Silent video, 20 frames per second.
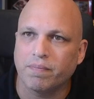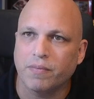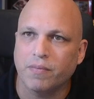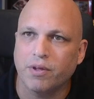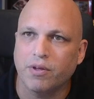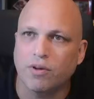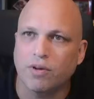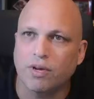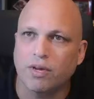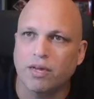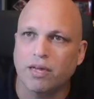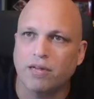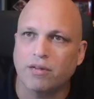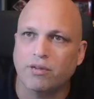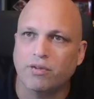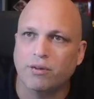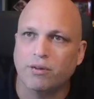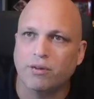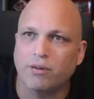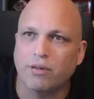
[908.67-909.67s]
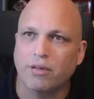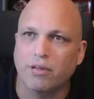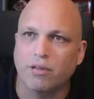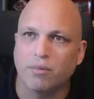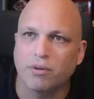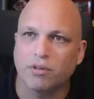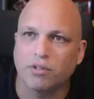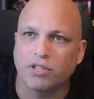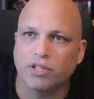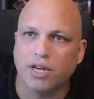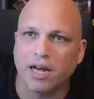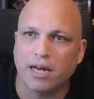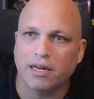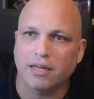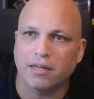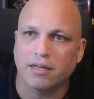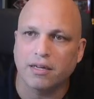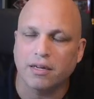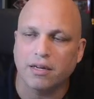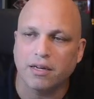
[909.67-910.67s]
you can do a double check
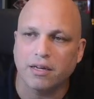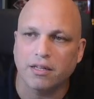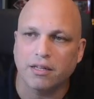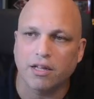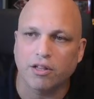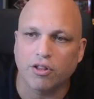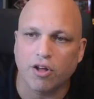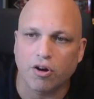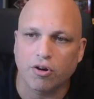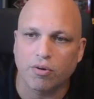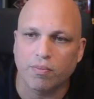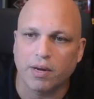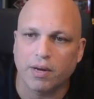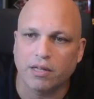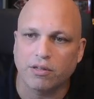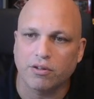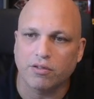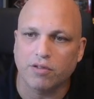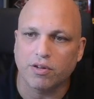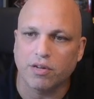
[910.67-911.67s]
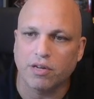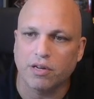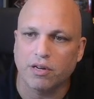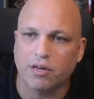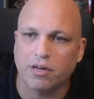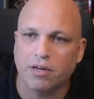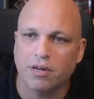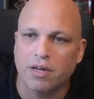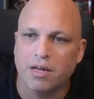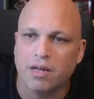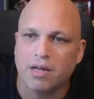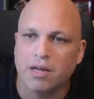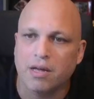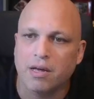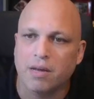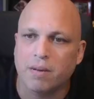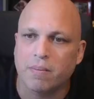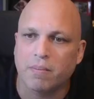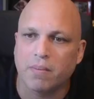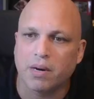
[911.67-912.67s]
in the document over here.
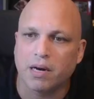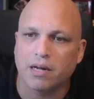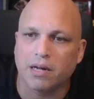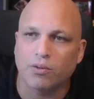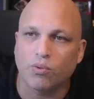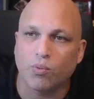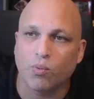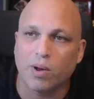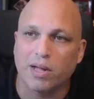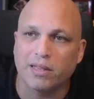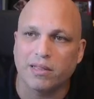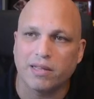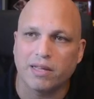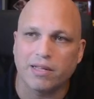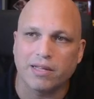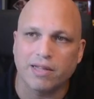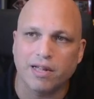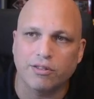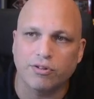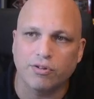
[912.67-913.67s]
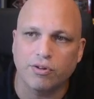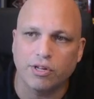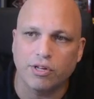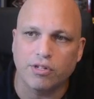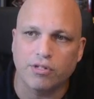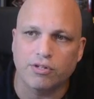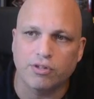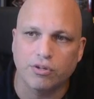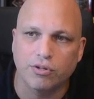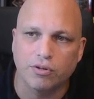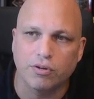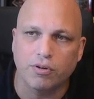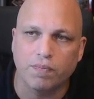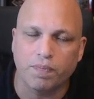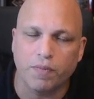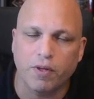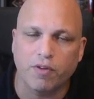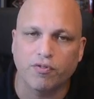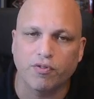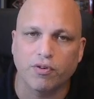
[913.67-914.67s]
But one thing that you need to do
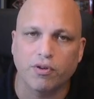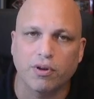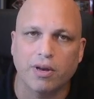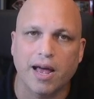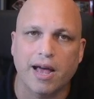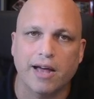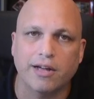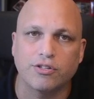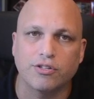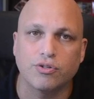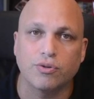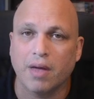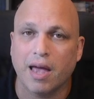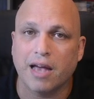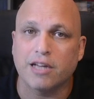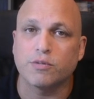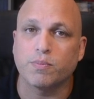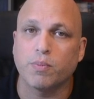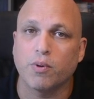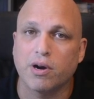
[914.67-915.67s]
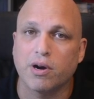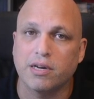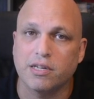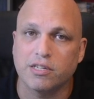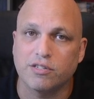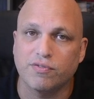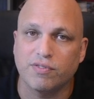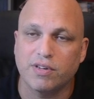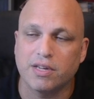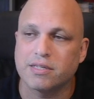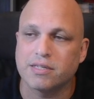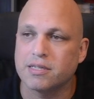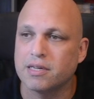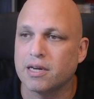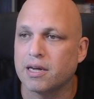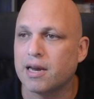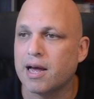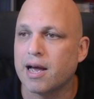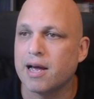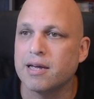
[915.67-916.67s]
if you like to export this via
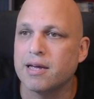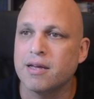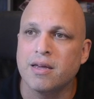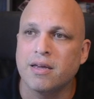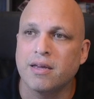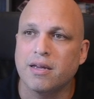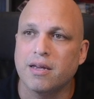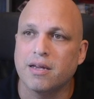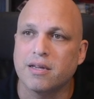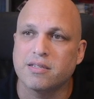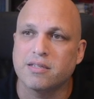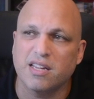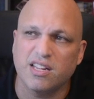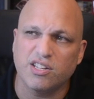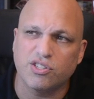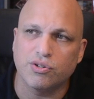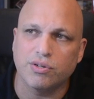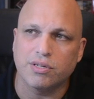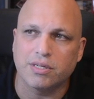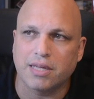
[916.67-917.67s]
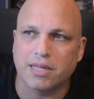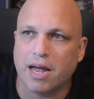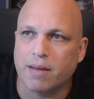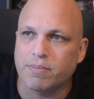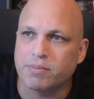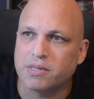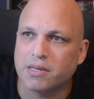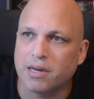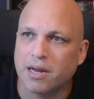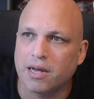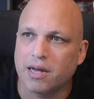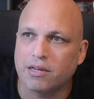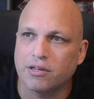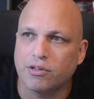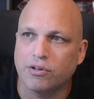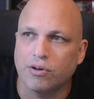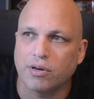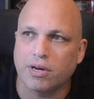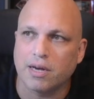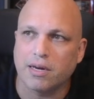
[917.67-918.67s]
CLI is in 2 steps. Like
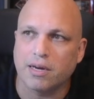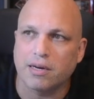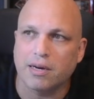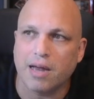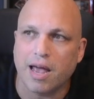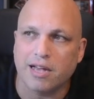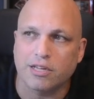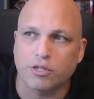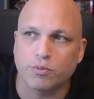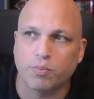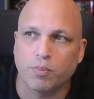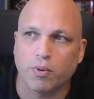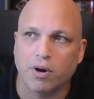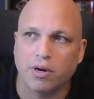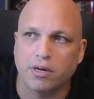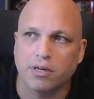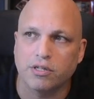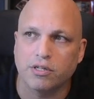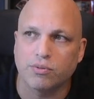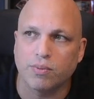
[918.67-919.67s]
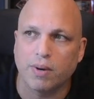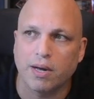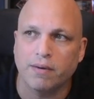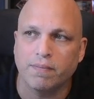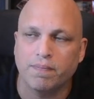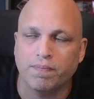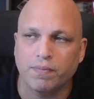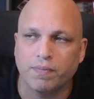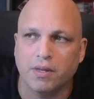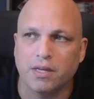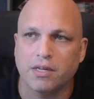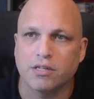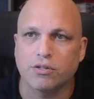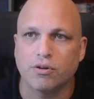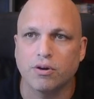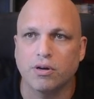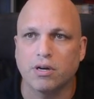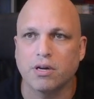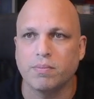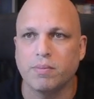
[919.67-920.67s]
you can export this one. This is
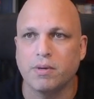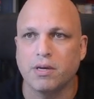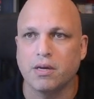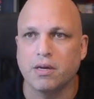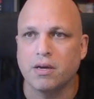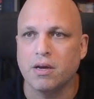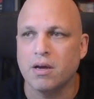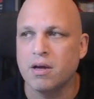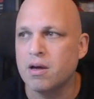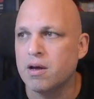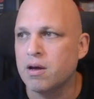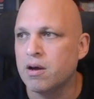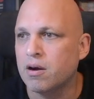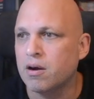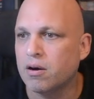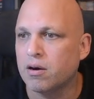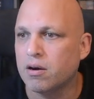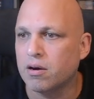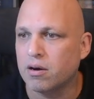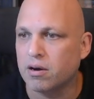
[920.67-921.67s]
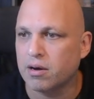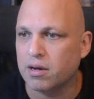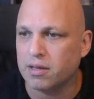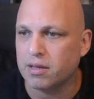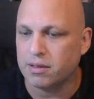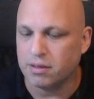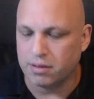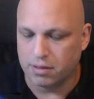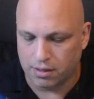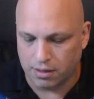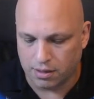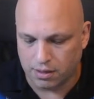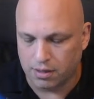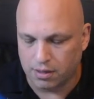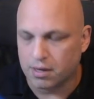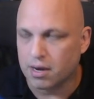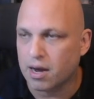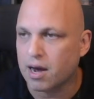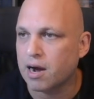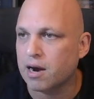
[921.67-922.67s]
gonna be on
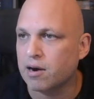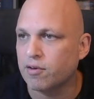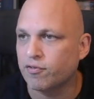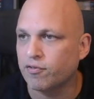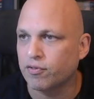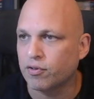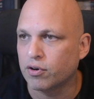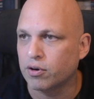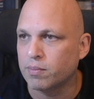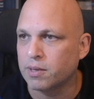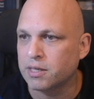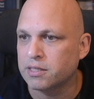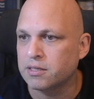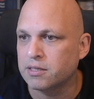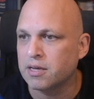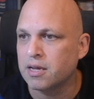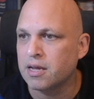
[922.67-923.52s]
DER format.